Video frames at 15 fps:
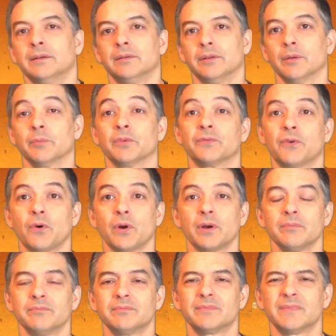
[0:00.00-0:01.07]
Number
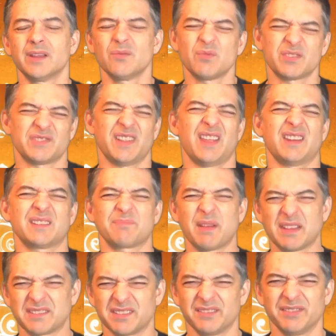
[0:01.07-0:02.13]
four, it wasn't that
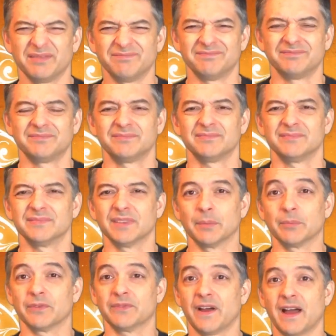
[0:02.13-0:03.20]
expensive.
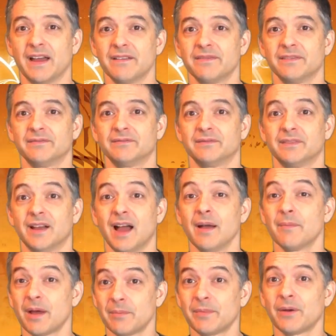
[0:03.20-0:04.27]
Number five,
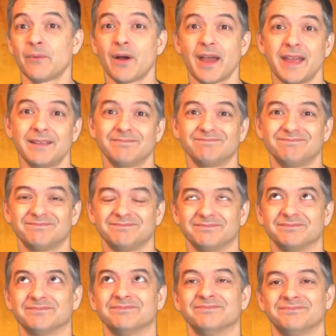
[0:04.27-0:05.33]
I'm on my way.
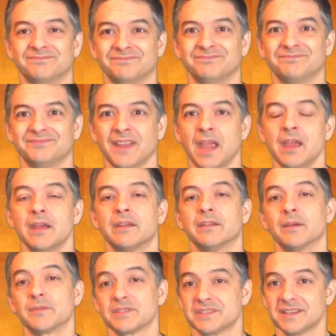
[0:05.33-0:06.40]

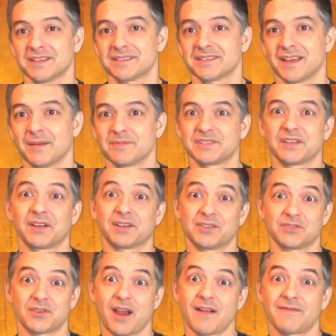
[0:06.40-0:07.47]
Number six, I'm stuck
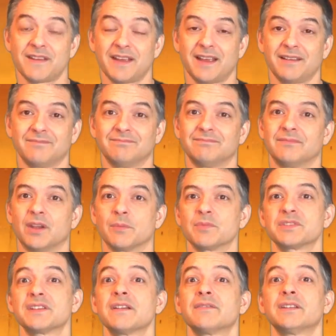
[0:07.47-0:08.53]
in traffic. Number
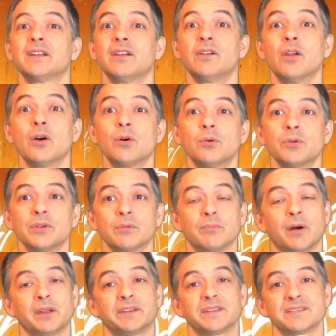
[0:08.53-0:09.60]
seven, no, your
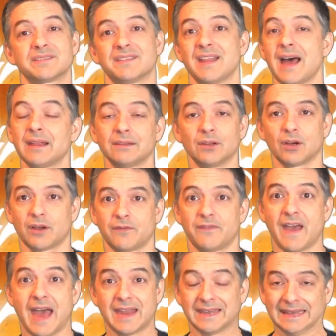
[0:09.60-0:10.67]
butt does not look
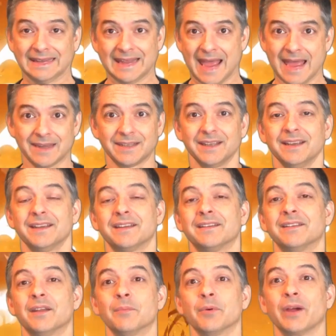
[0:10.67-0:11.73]
fat in that.
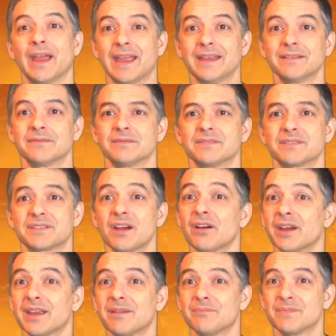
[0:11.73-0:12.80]
Number eight,
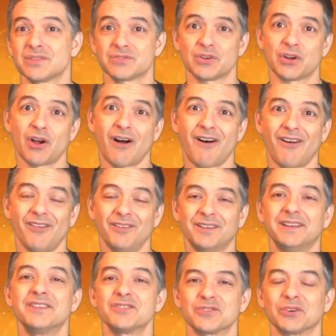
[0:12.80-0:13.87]
sorry, missed your call.
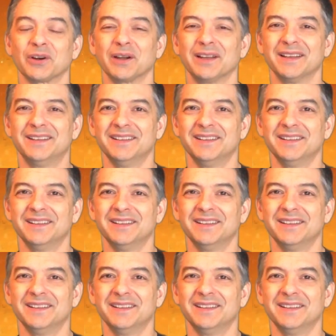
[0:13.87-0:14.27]
Sure.